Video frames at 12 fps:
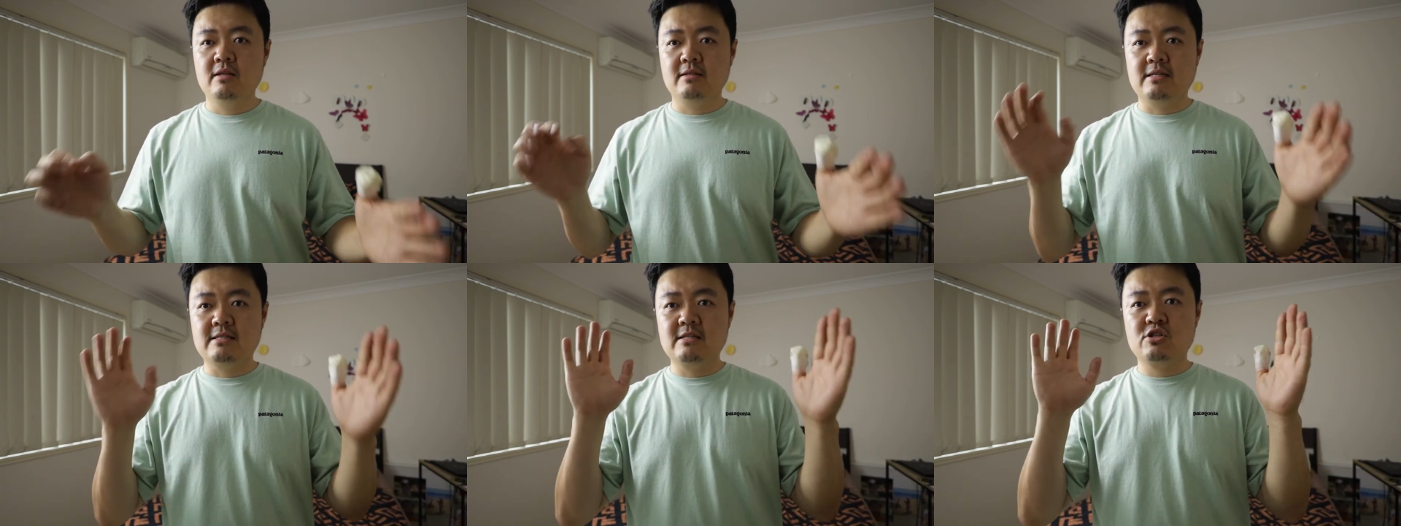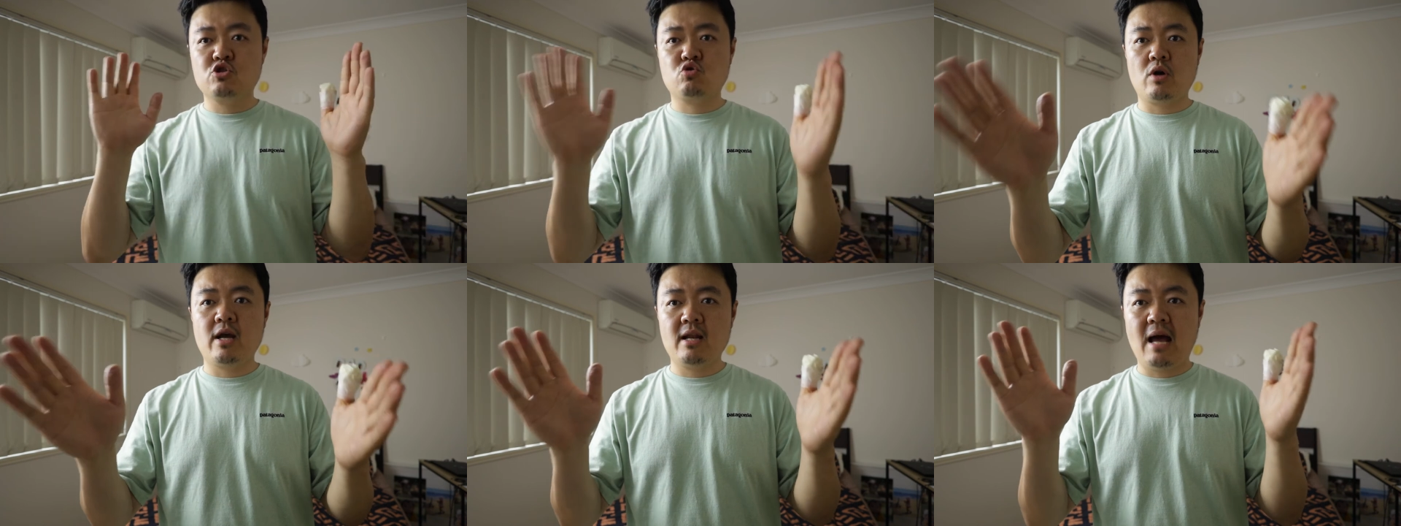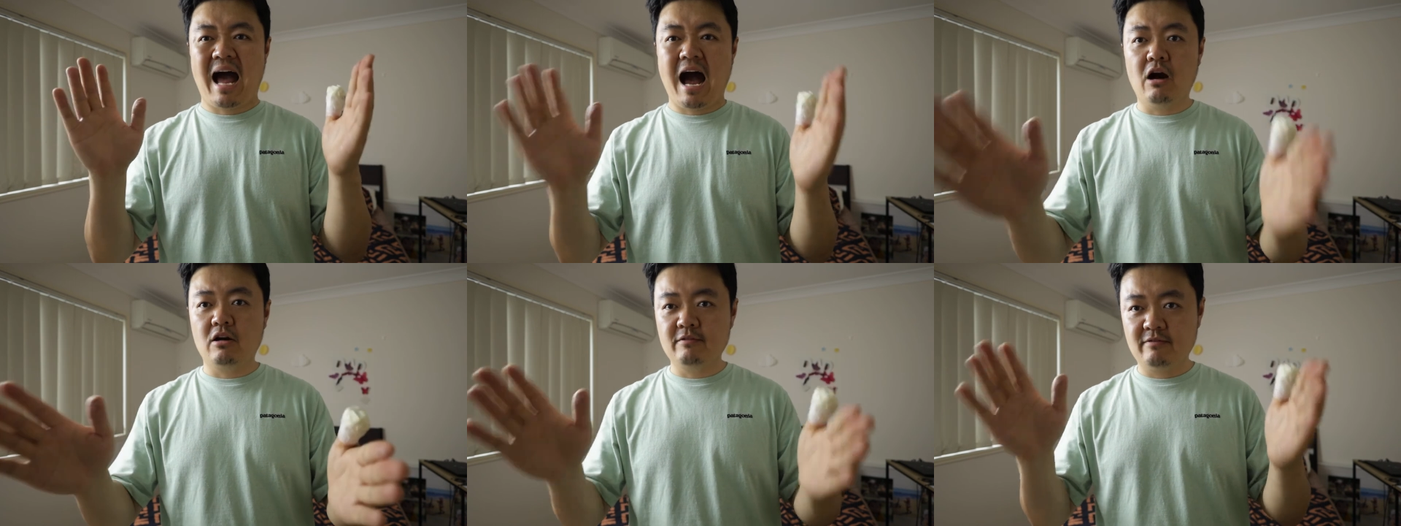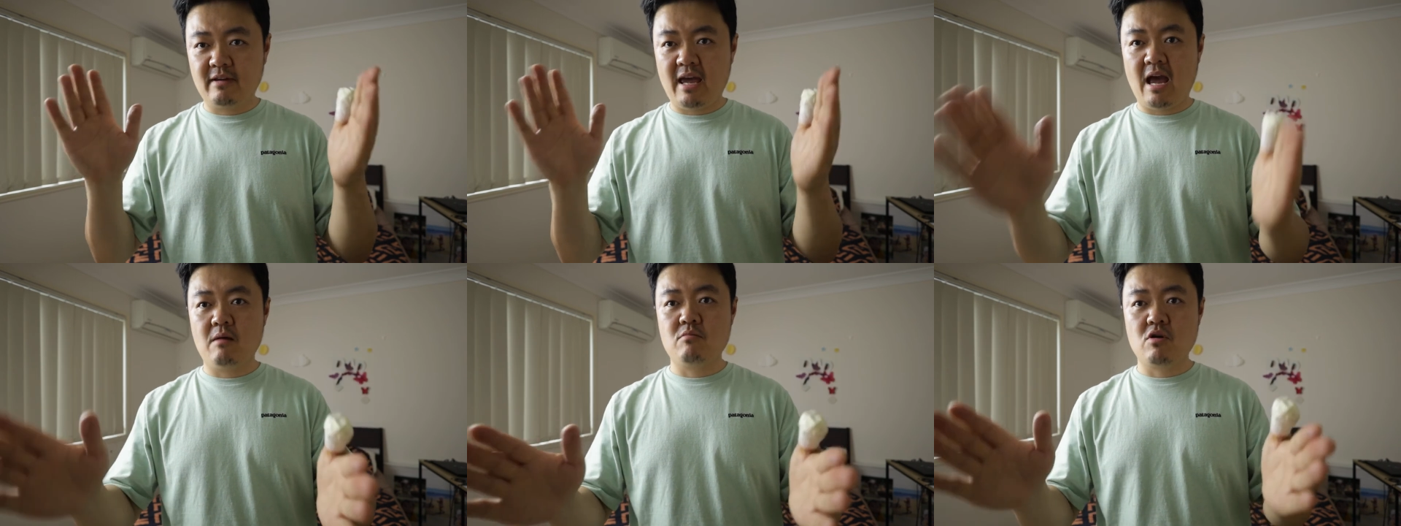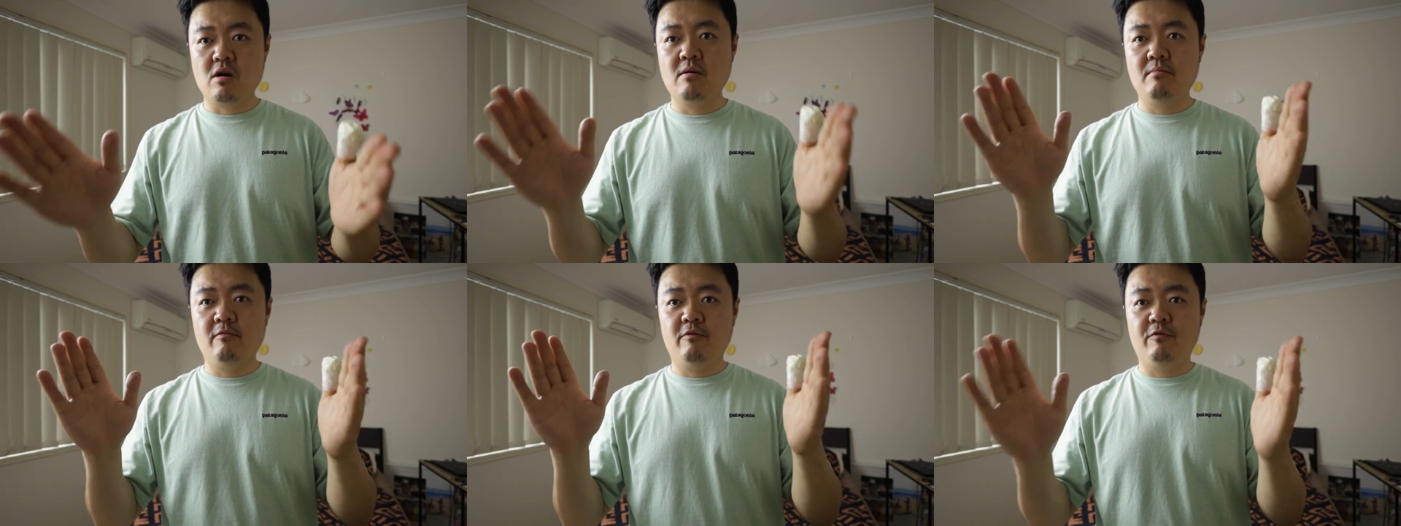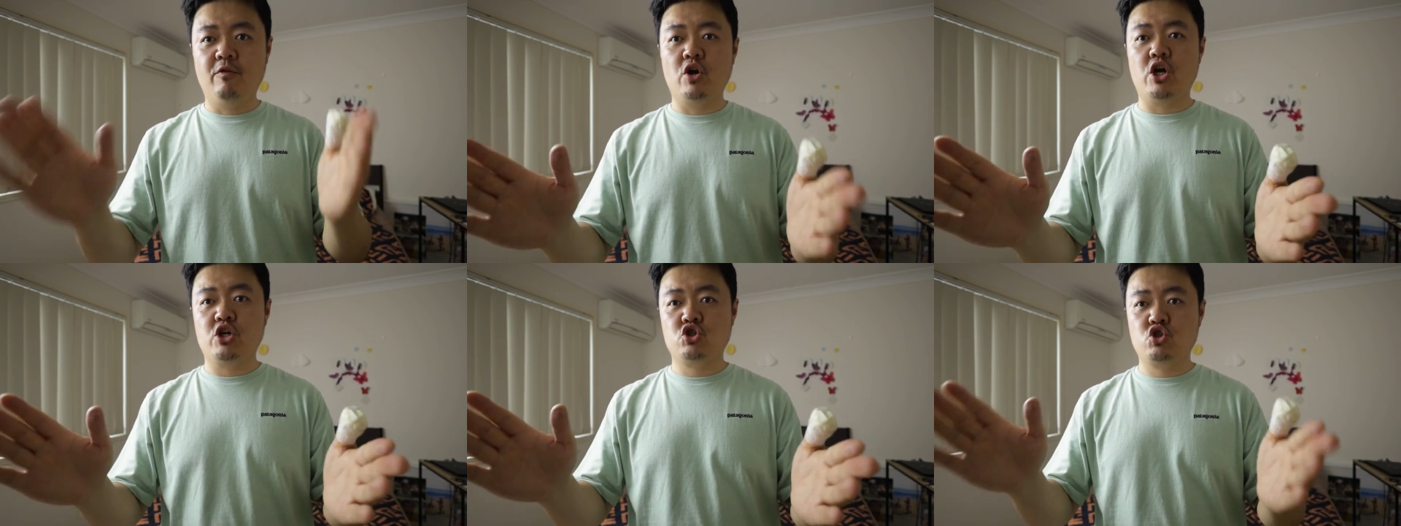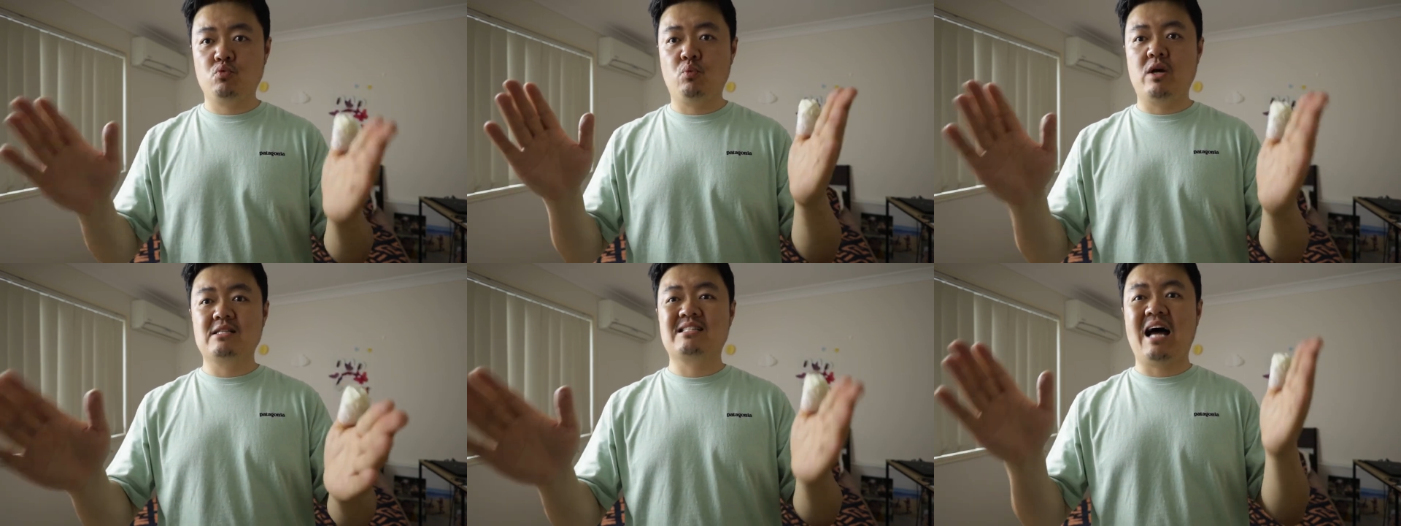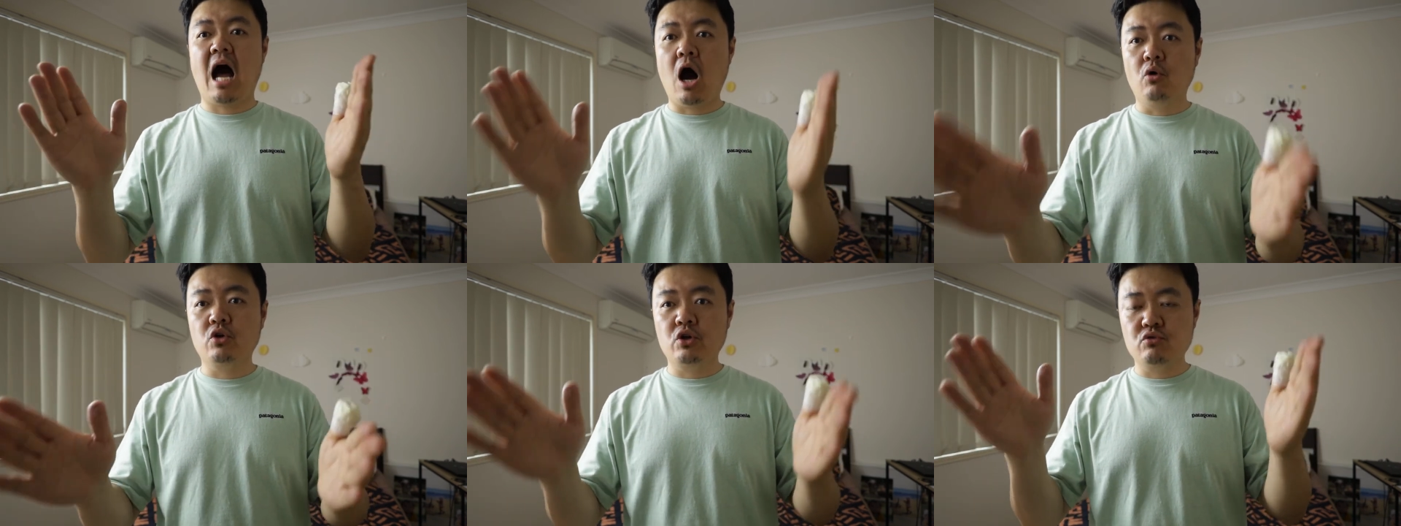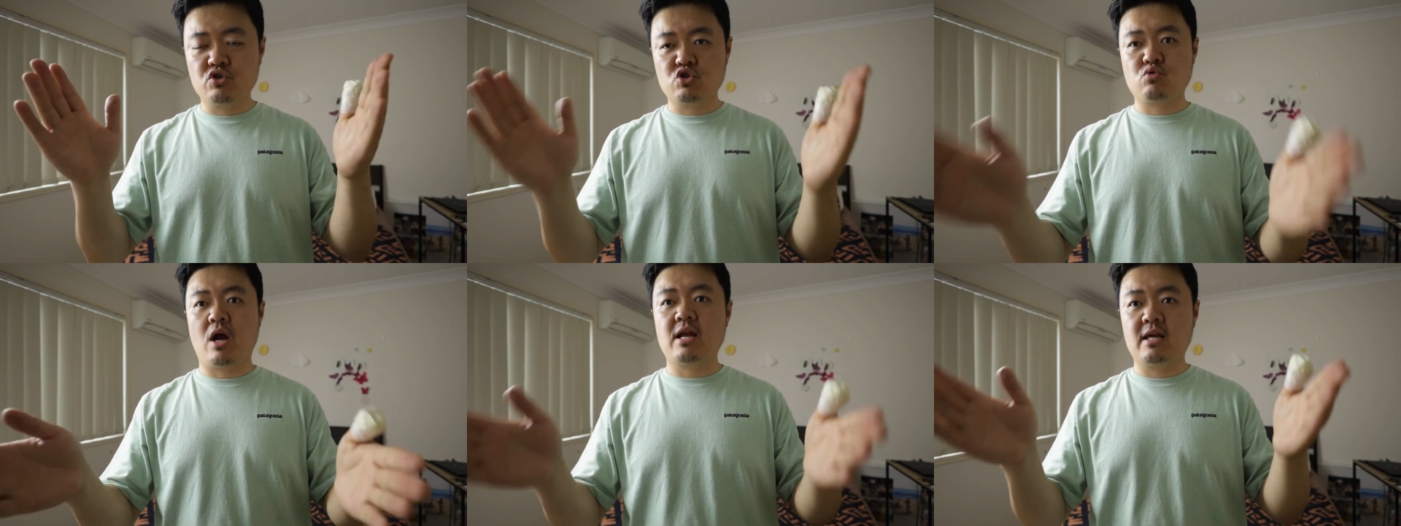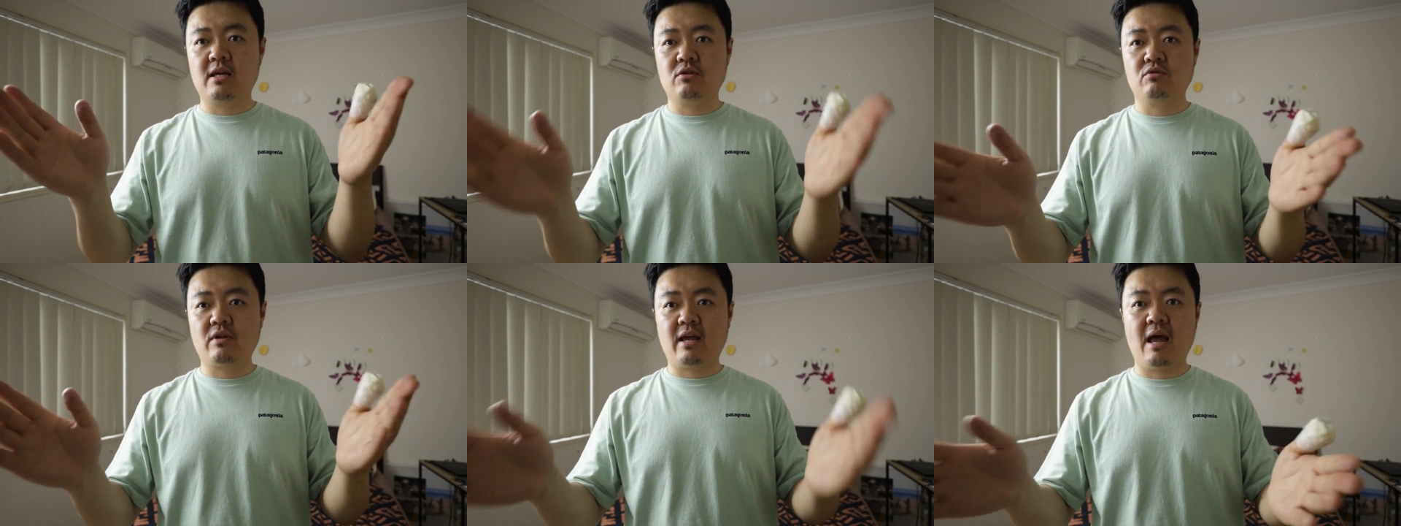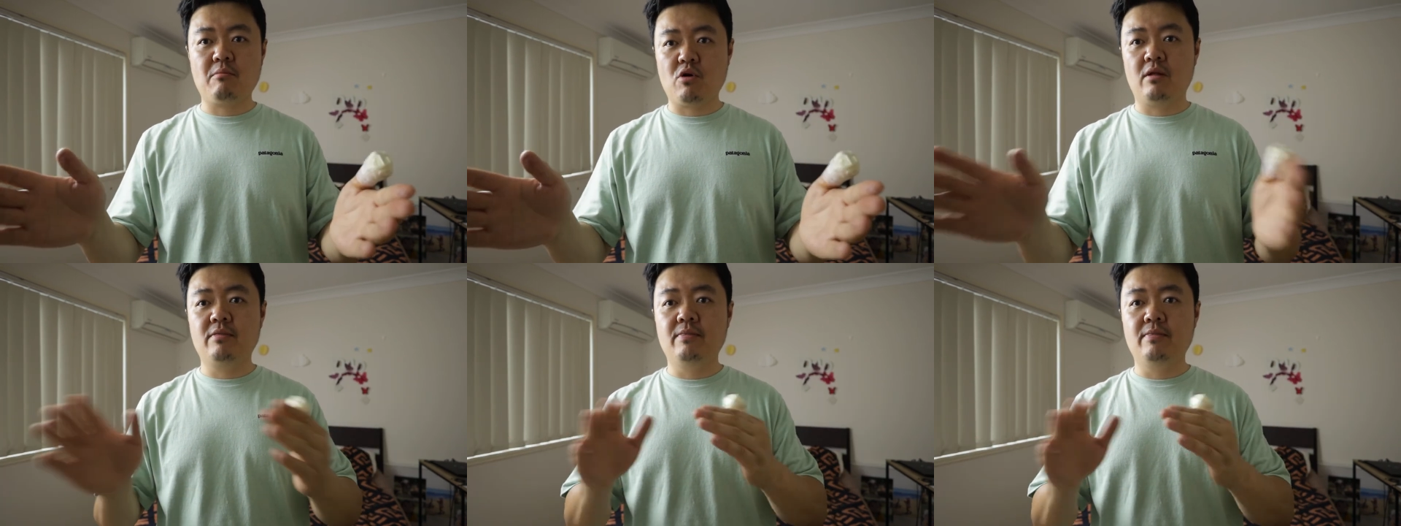This is straight out of camera footage with the audio straight into the camera.